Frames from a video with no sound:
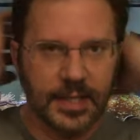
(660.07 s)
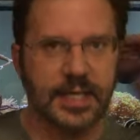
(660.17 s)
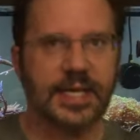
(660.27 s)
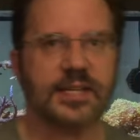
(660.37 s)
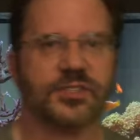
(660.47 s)

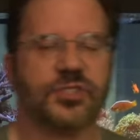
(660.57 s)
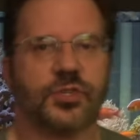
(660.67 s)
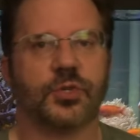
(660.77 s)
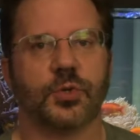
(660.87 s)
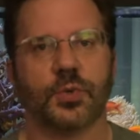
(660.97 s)
is
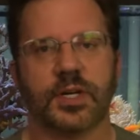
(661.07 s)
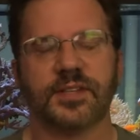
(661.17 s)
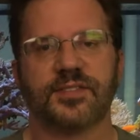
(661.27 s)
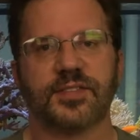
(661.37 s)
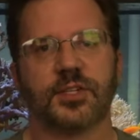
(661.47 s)
to
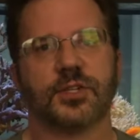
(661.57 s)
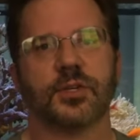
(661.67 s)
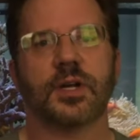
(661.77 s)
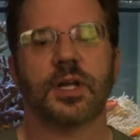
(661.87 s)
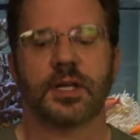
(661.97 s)

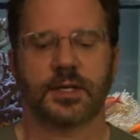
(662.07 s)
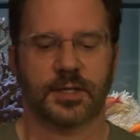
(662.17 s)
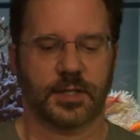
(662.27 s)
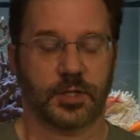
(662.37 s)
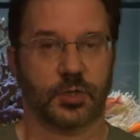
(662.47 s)
consider
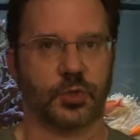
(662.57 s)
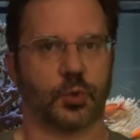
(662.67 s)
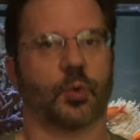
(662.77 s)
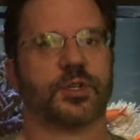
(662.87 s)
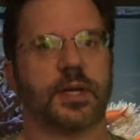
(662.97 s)

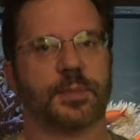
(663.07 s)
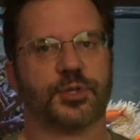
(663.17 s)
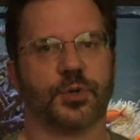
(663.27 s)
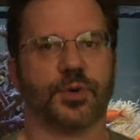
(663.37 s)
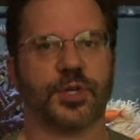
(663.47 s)
your
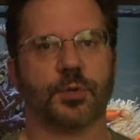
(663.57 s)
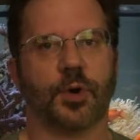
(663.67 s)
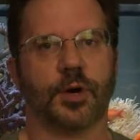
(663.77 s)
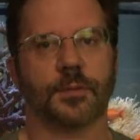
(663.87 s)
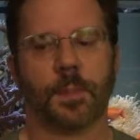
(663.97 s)
temperature where you
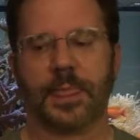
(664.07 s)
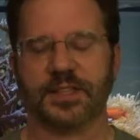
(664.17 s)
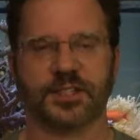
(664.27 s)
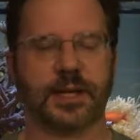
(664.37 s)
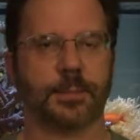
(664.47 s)
are and
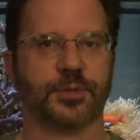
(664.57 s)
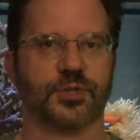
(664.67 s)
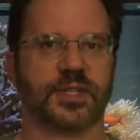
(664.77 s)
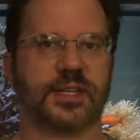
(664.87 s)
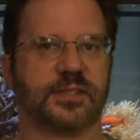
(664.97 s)
the temperature of
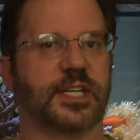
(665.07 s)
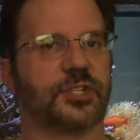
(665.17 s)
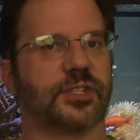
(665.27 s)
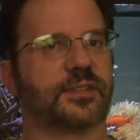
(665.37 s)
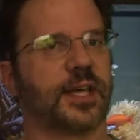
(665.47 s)
the
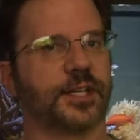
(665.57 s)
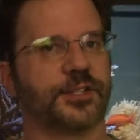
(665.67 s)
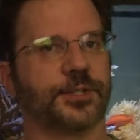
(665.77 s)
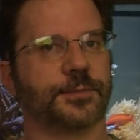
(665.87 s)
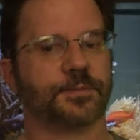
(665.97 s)
destination it's getting
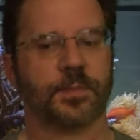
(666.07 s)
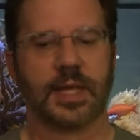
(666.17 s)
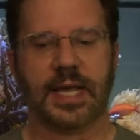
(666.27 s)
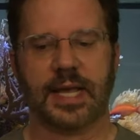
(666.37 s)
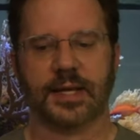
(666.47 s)
to.
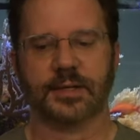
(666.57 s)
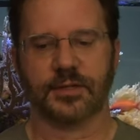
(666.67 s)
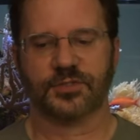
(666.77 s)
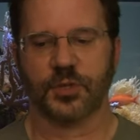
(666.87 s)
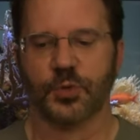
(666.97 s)
And
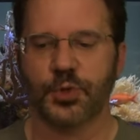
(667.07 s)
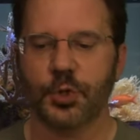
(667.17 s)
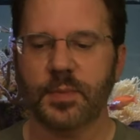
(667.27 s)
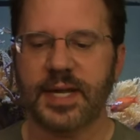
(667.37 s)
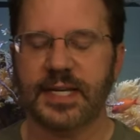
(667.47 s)
so you
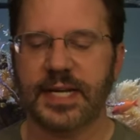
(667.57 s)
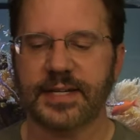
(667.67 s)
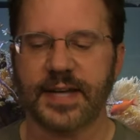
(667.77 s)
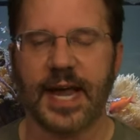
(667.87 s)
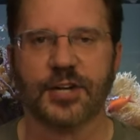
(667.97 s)
may need
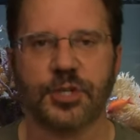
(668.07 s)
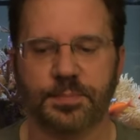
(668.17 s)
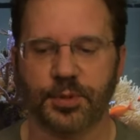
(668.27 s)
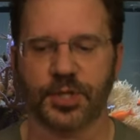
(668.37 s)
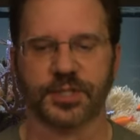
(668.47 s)
to actually
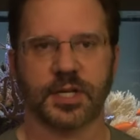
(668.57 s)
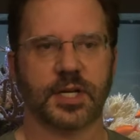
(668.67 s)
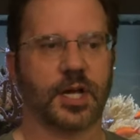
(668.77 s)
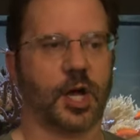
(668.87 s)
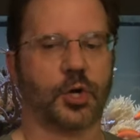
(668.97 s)
put
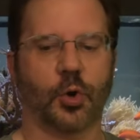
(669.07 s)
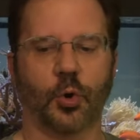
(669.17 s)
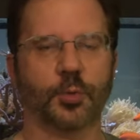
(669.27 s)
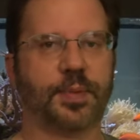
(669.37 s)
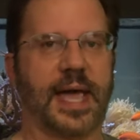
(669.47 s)
a
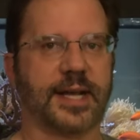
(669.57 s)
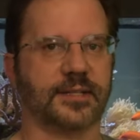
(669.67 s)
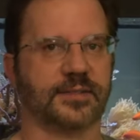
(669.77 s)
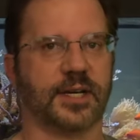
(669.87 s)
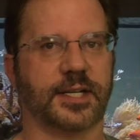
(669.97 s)
cold pack
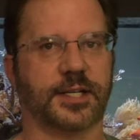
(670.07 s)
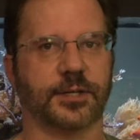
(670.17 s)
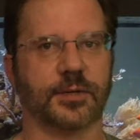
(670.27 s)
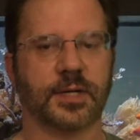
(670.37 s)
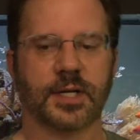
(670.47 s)
inside
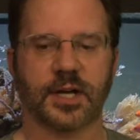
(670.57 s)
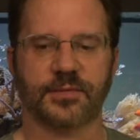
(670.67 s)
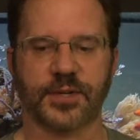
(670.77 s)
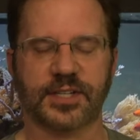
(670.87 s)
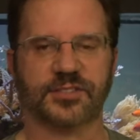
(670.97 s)
here, a
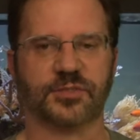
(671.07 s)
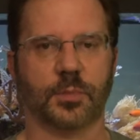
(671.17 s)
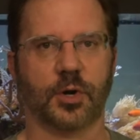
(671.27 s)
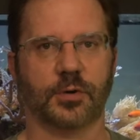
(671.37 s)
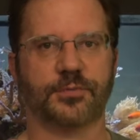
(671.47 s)
very
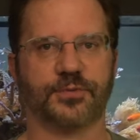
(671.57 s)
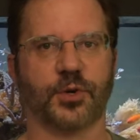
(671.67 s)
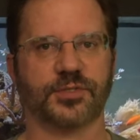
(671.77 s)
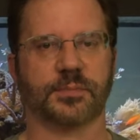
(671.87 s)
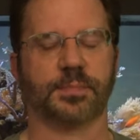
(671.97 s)
small
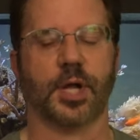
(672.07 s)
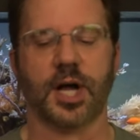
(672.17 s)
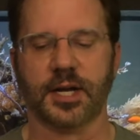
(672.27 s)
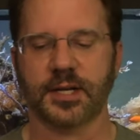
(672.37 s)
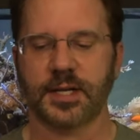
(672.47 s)
frozen
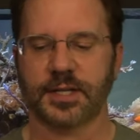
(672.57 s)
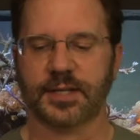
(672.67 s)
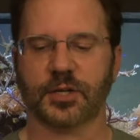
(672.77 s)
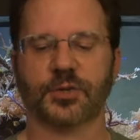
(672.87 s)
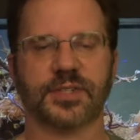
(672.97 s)
block
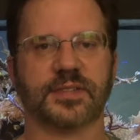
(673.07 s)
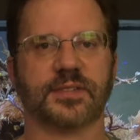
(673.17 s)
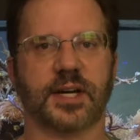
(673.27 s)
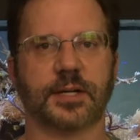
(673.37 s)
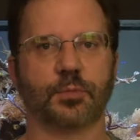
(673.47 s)
that goes
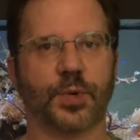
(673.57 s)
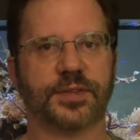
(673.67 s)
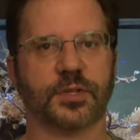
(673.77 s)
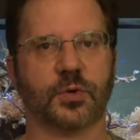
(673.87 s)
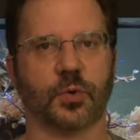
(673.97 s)
inside
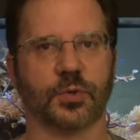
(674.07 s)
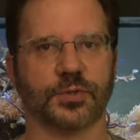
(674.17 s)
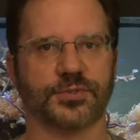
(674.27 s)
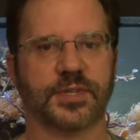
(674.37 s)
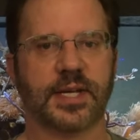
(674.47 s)
with the
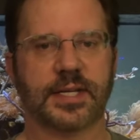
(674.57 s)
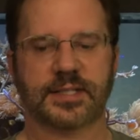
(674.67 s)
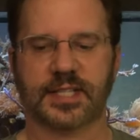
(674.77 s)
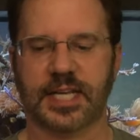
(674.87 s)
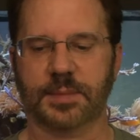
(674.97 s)
corals
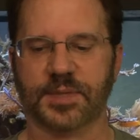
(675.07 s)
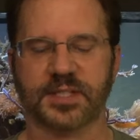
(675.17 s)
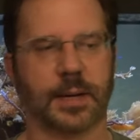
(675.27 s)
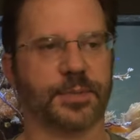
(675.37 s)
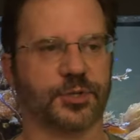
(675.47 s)
to keep the
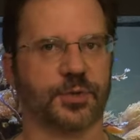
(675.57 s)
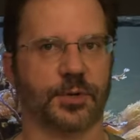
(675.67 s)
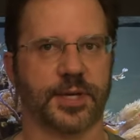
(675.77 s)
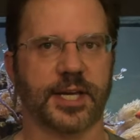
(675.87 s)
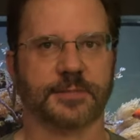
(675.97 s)
temperature
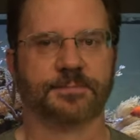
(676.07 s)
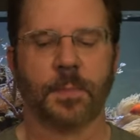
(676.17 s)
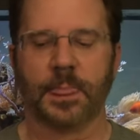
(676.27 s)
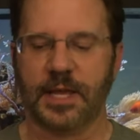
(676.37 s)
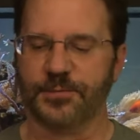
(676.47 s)
okay.
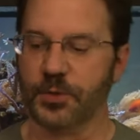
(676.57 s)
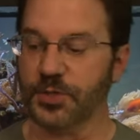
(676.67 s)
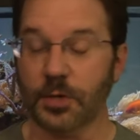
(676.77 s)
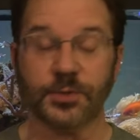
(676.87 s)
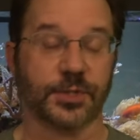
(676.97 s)
If you
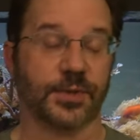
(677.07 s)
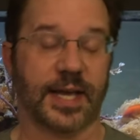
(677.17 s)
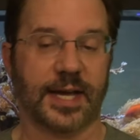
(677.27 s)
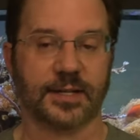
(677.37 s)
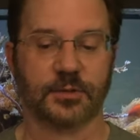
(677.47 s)
don't do
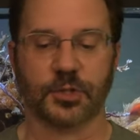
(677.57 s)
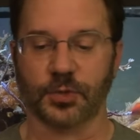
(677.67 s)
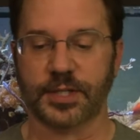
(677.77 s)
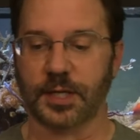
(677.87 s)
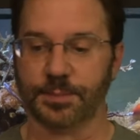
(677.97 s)
that,
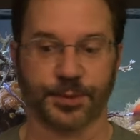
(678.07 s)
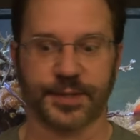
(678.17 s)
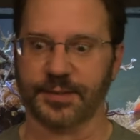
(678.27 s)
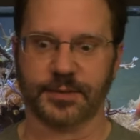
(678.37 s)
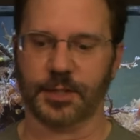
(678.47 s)
you'll end up
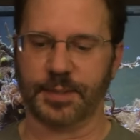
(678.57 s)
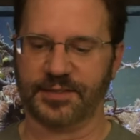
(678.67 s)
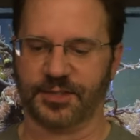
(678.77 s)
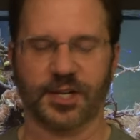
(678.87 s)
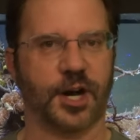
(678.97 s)
with you know
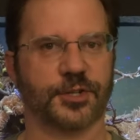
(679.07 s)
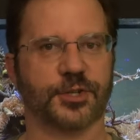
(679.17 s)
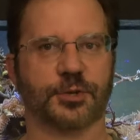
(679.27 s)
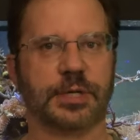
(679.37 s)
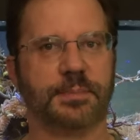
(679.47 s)
basically a 100
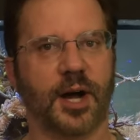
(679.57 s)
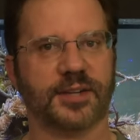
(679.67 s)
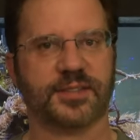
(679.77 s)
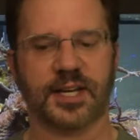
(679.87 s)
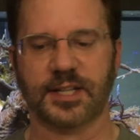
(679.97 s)
degree
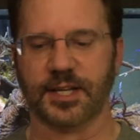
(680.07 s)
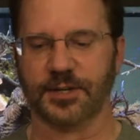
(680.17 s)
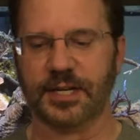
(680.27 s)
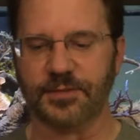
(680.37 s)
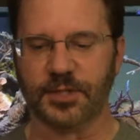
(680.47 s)
box getting there,
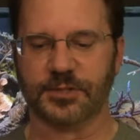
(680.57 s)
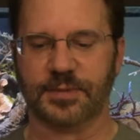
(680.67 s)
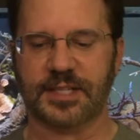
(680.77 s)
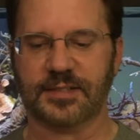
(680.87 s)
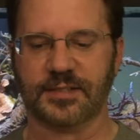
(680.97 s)
even though it's
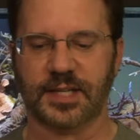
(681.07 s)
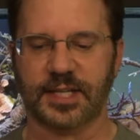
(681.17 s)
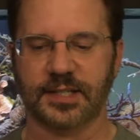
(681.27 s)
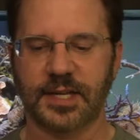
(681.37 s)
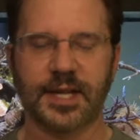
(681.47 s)
been
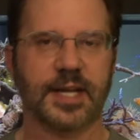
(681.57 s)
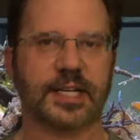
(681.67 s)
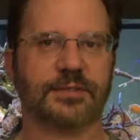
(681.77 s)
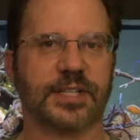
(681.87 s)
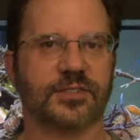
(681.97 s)
insulated
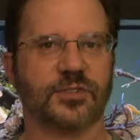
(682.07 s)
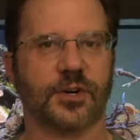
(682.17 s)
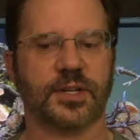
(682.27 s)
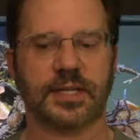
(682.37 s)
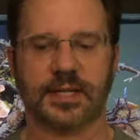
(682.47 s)
and everything
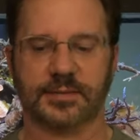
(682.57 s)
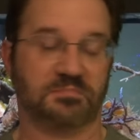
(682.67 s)
started at